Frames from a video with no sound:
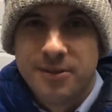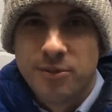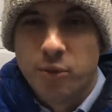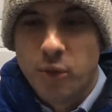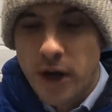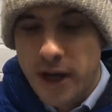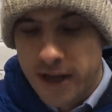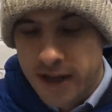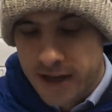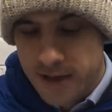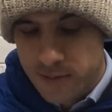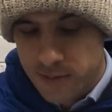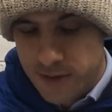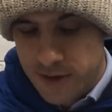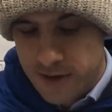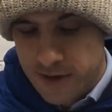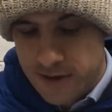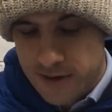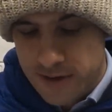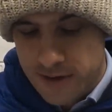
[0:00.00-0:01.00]
Weighing in
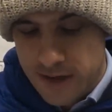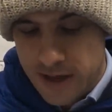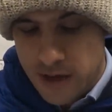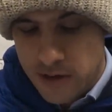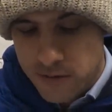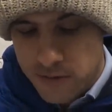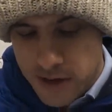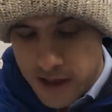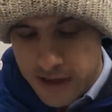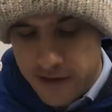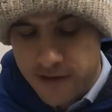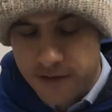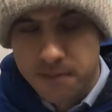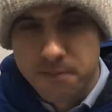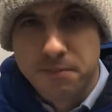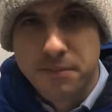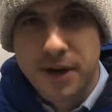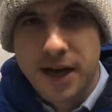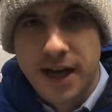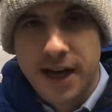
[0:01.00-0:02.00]
with a horrendous
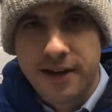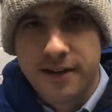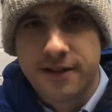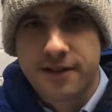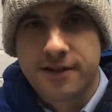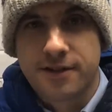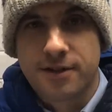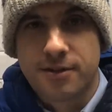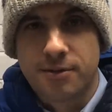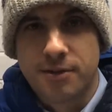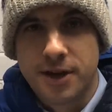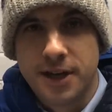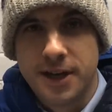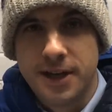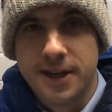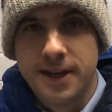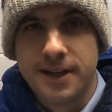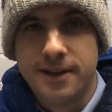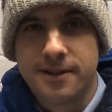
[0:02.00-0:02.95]
-3